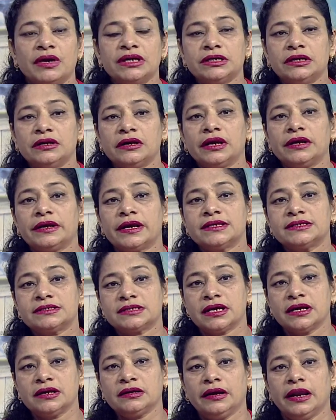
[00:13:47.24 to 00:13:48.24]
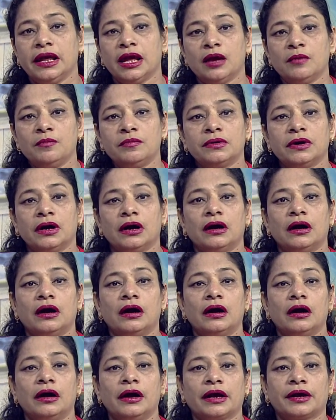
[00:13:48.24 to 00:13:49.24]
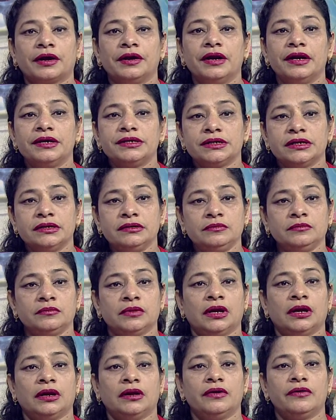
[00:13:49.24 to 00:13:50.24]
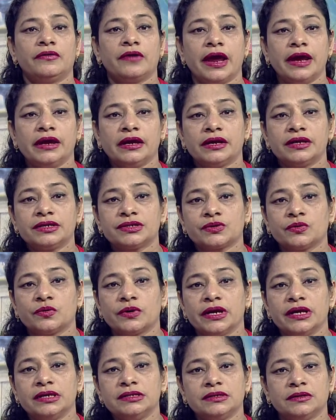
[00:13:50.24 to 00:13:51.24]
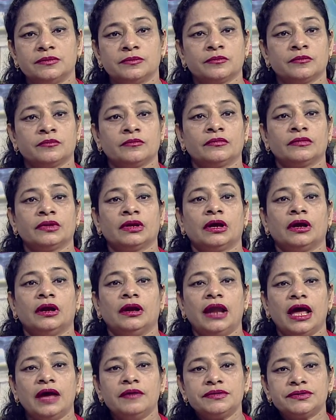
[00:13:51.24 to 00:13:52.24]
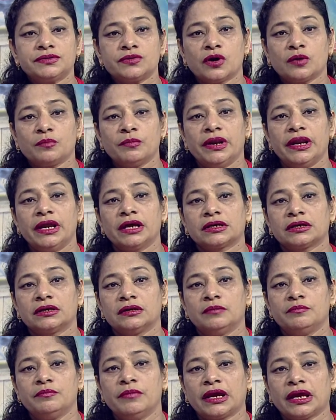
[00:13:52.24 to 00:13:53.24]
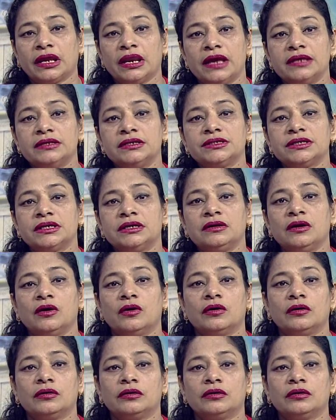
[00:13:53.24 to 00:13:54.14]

machinery testing lab accreditation, drying and storage, livestock mechanization.